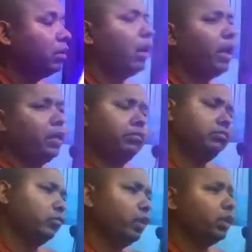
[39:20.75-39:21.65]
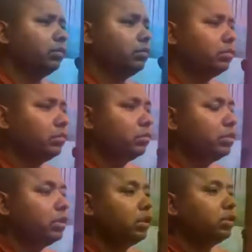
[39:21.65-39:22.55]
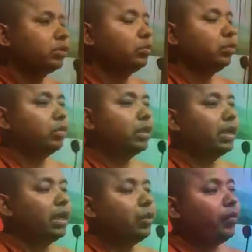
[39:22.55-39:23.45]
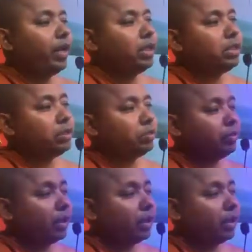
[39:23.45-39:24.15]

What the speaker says: Okay, well. So Moggallana went to